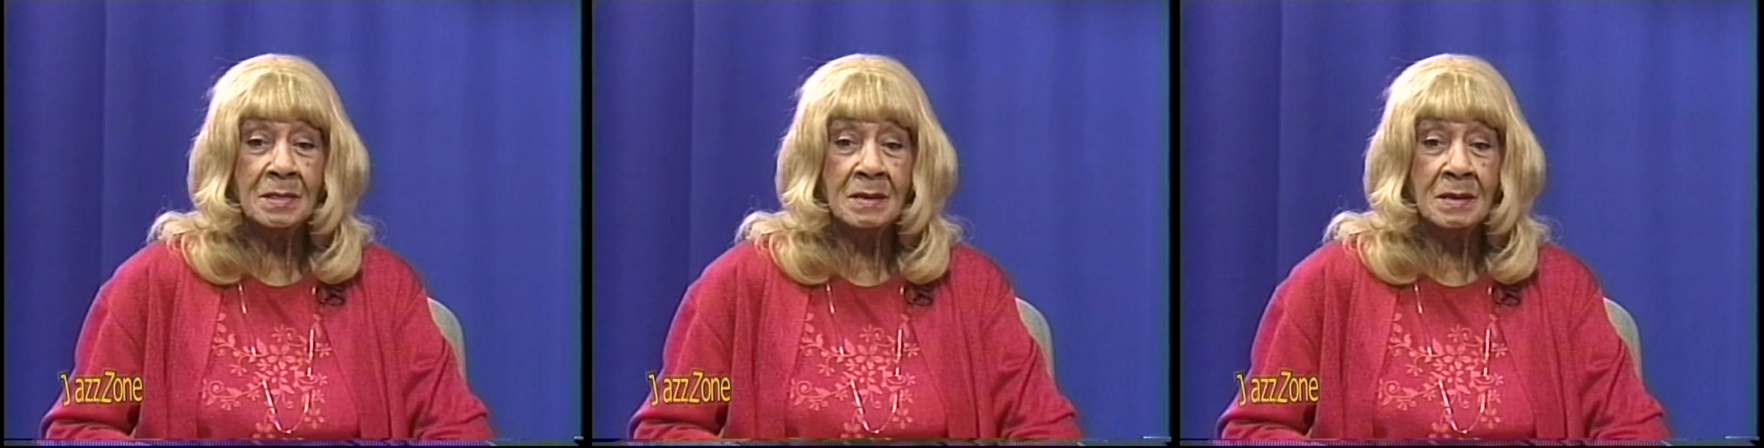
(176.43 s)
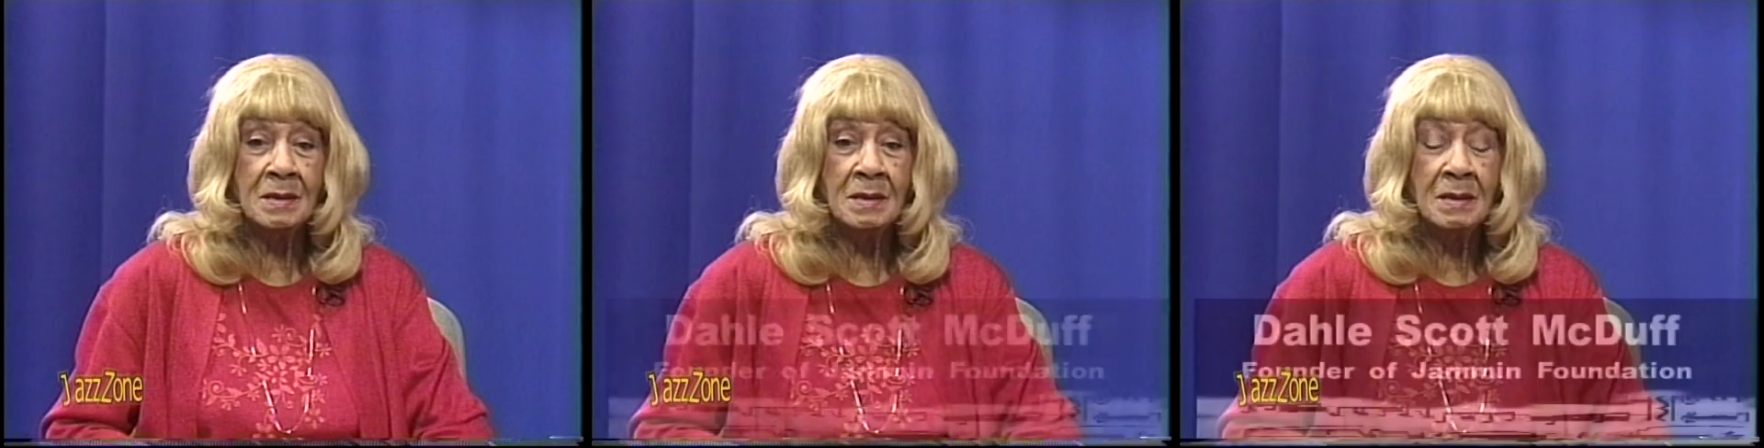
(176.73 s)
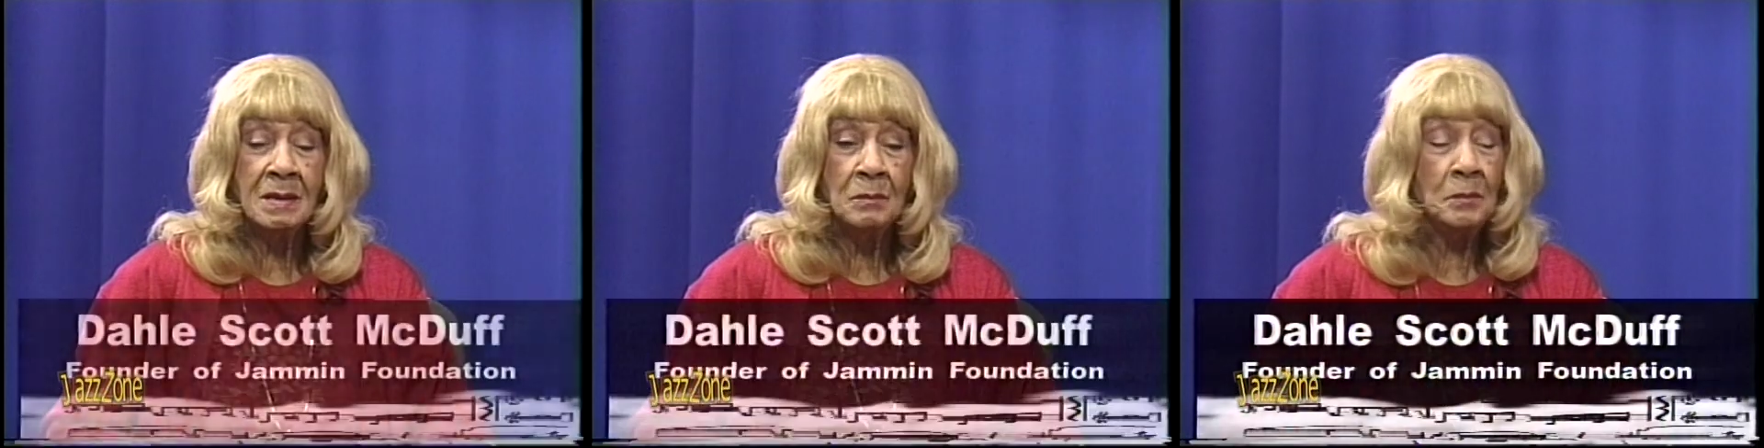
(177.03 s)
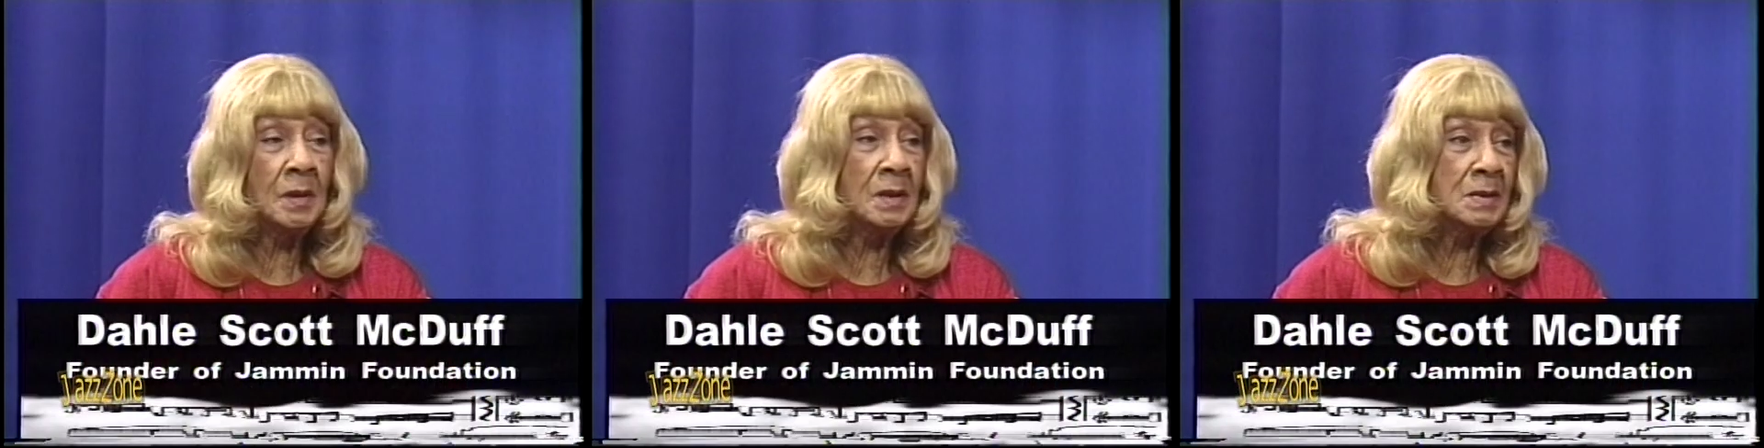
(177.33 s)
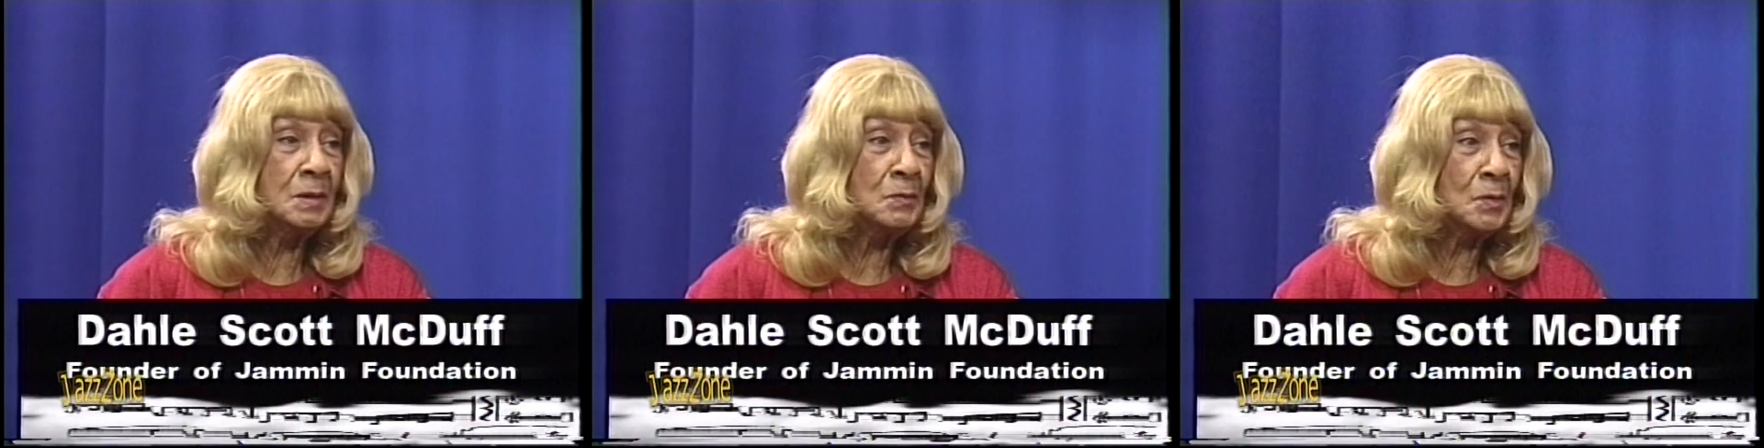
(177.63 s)
the
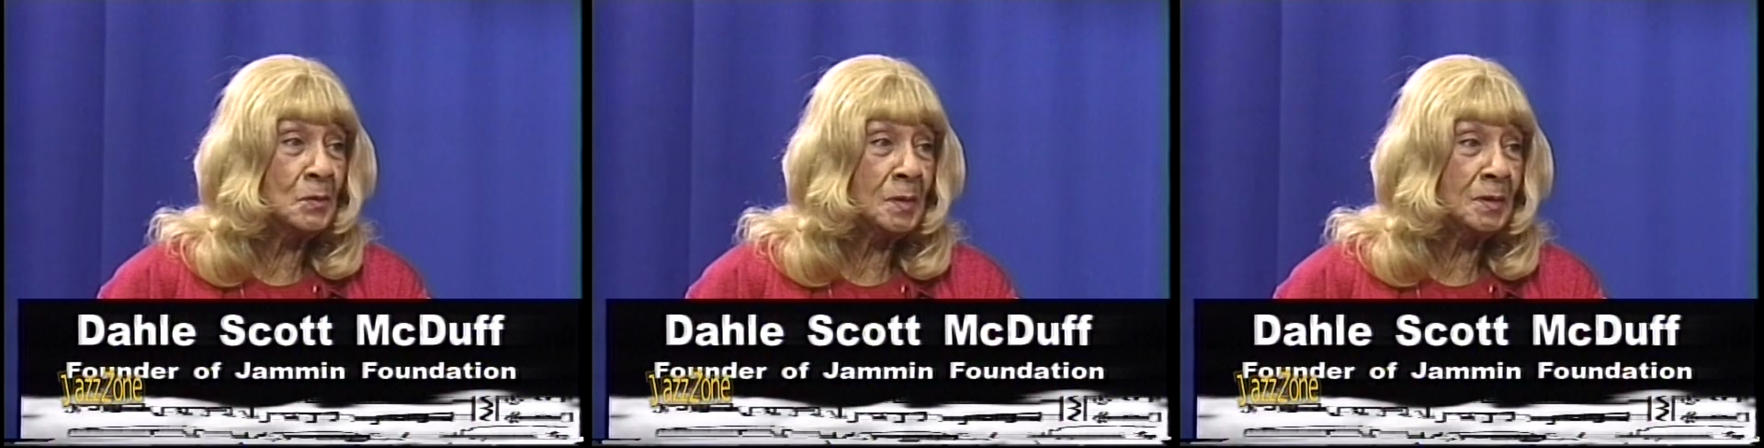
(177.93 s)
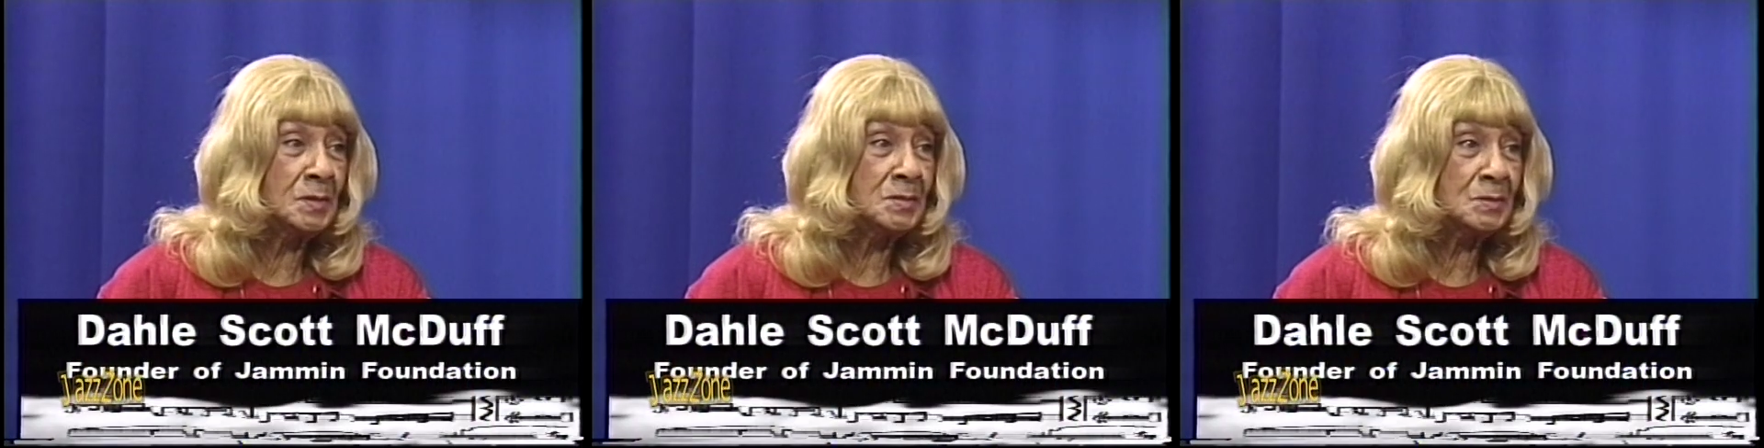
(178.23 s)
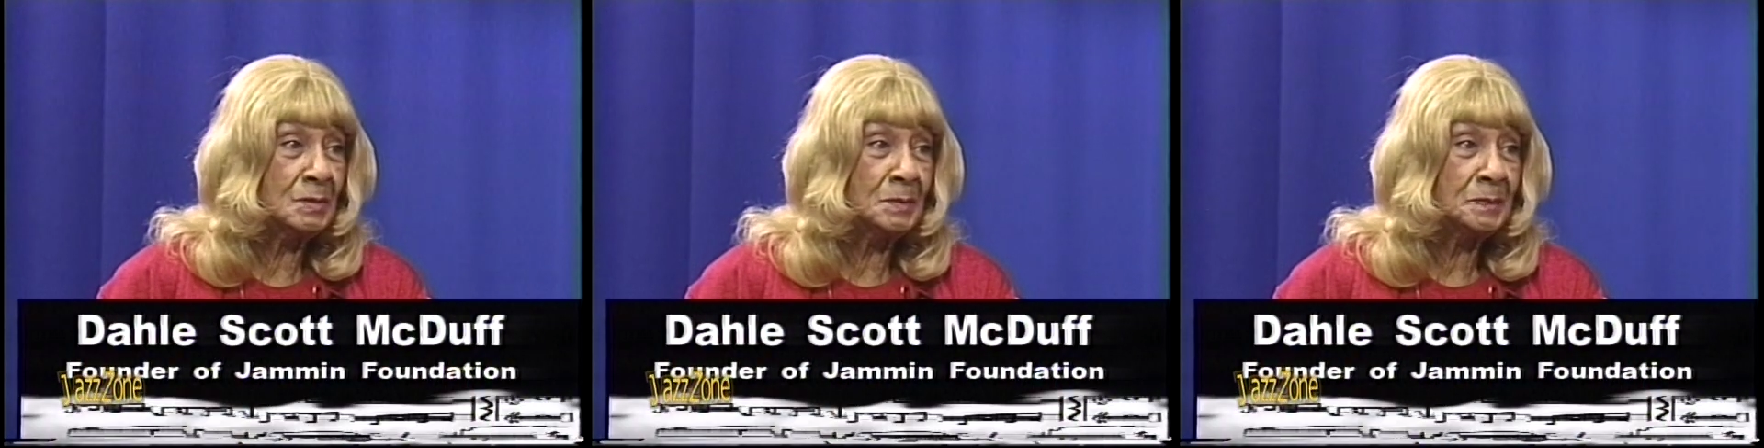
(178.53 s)
Melody Room on the Strip.